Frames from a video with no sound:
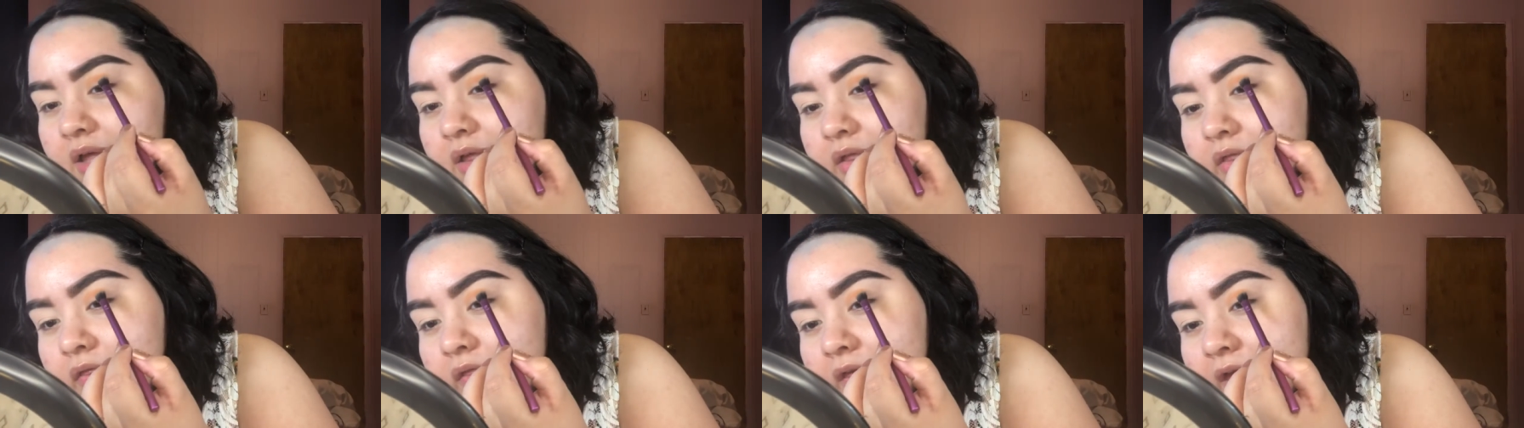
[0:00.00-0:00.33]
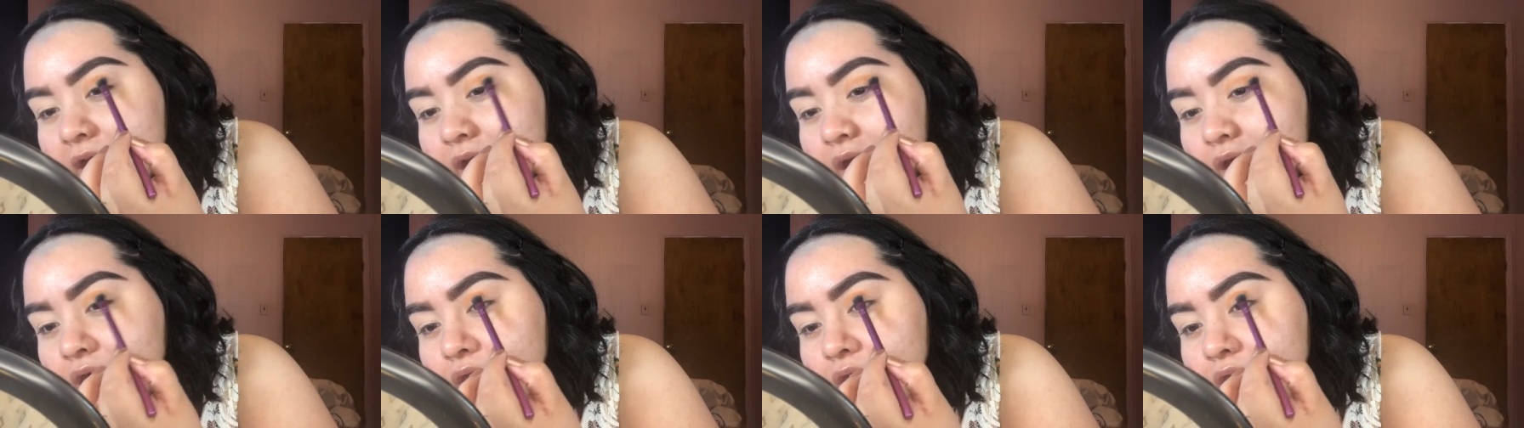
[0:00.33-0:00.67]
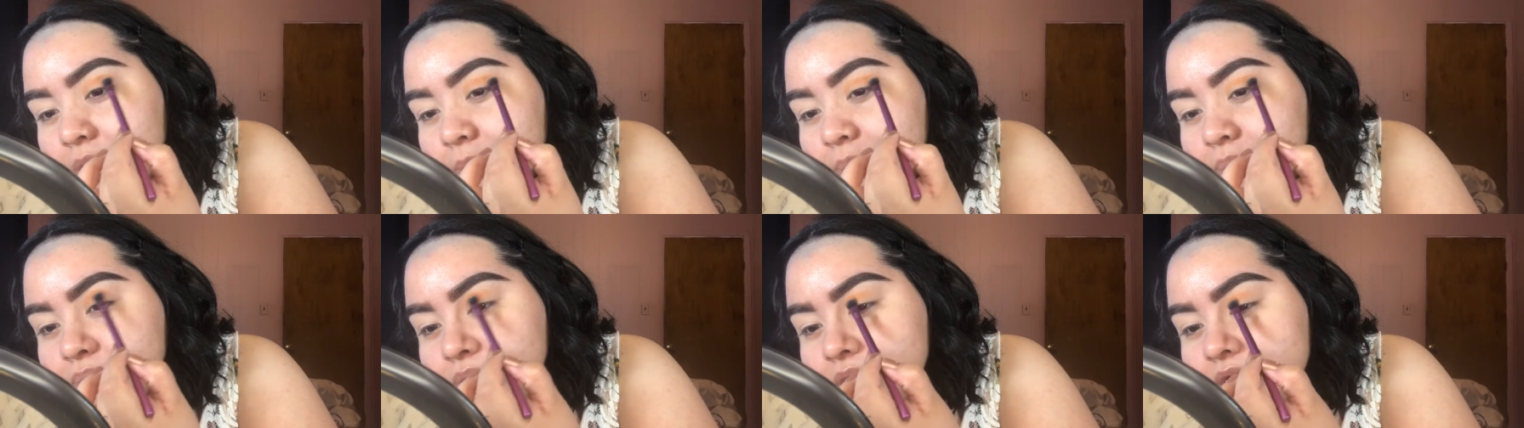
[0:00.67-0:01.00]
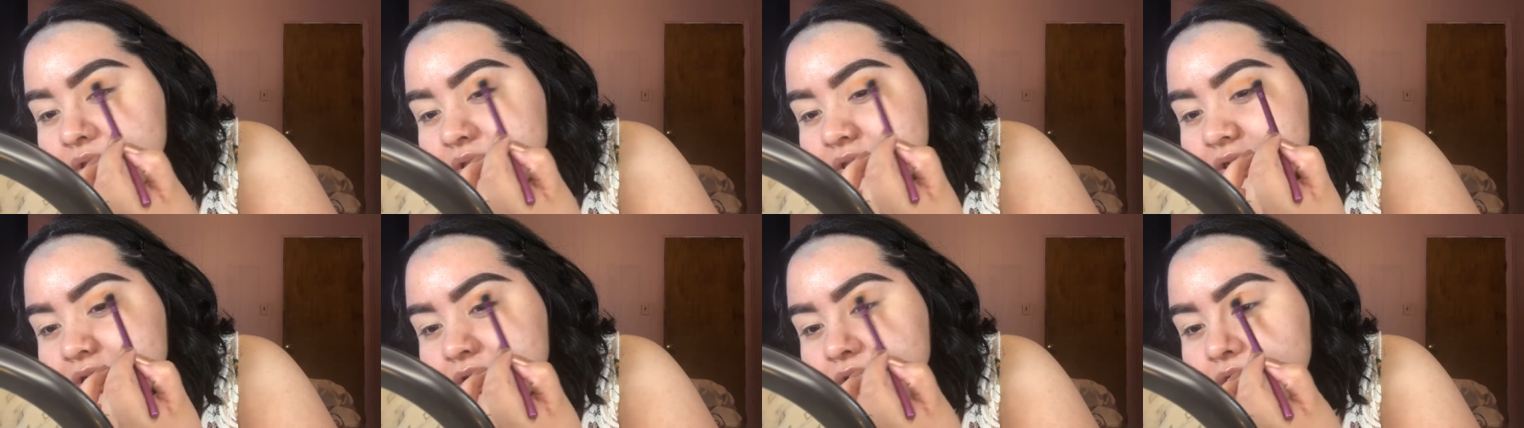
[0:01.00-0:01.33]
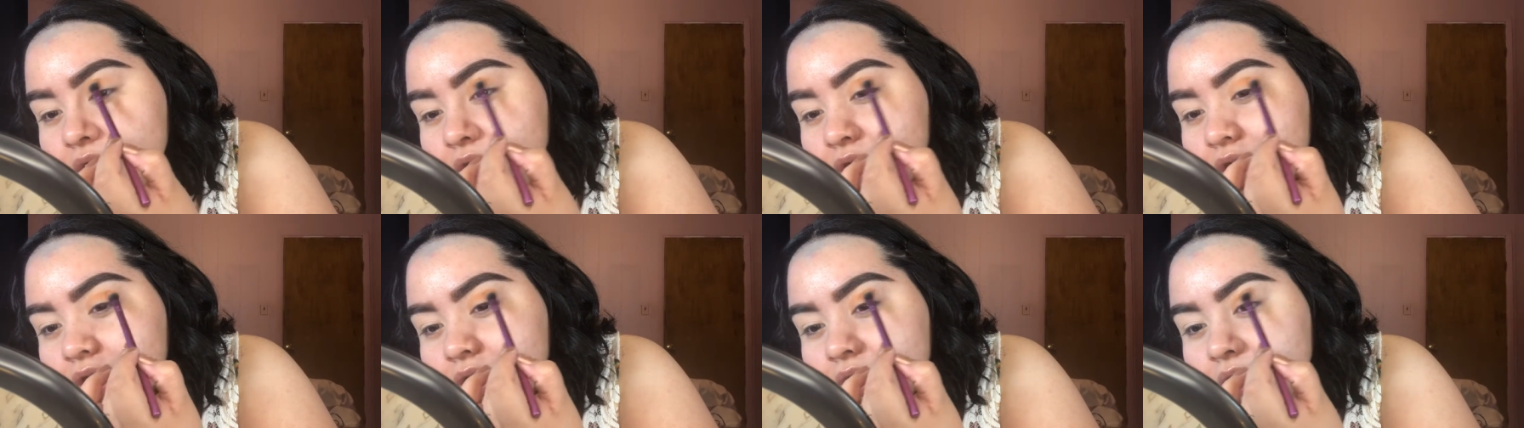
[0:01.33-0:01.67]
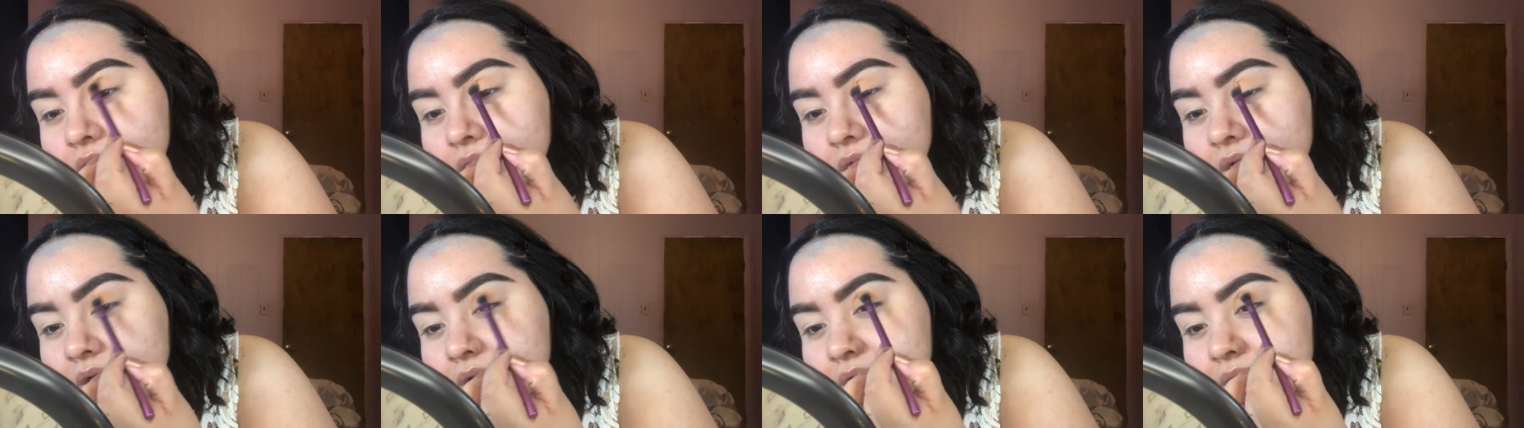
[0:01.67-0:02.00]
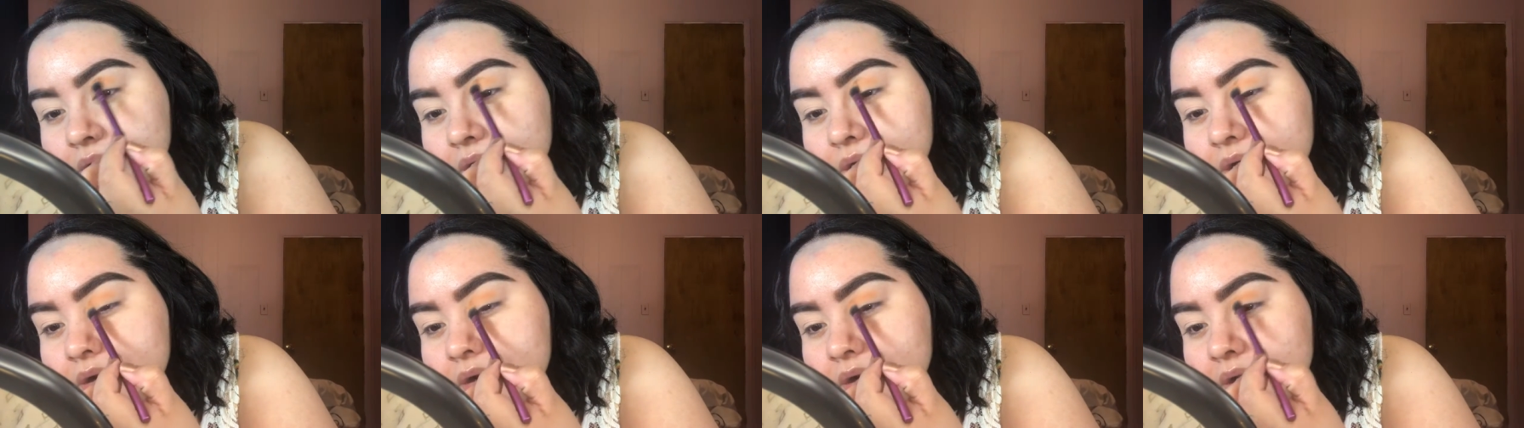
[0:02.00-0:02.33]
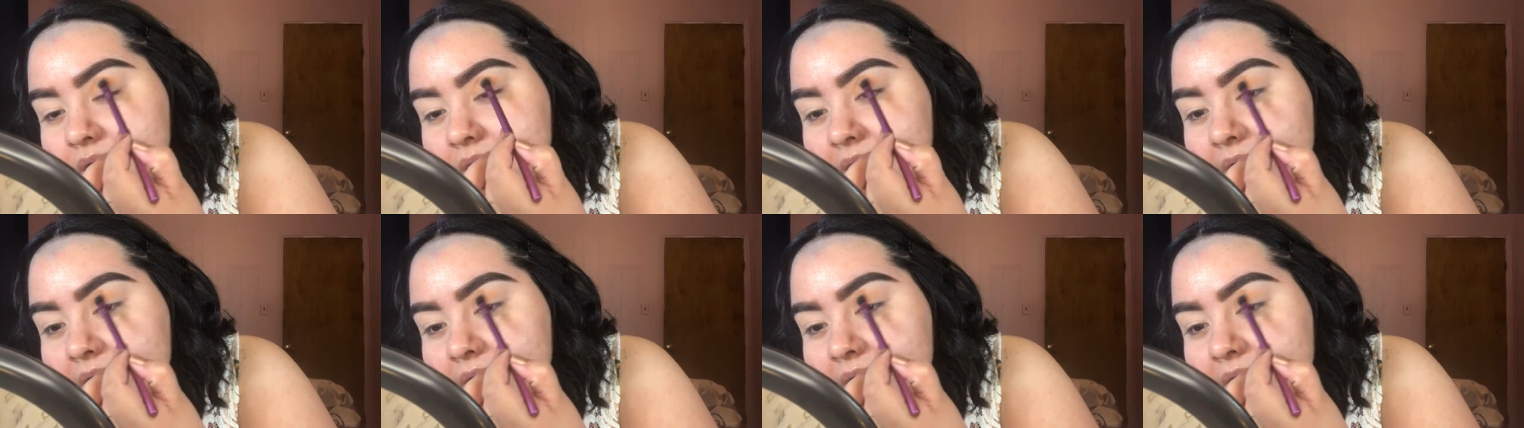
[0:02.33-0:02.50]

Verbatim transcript: They are pretty darn good.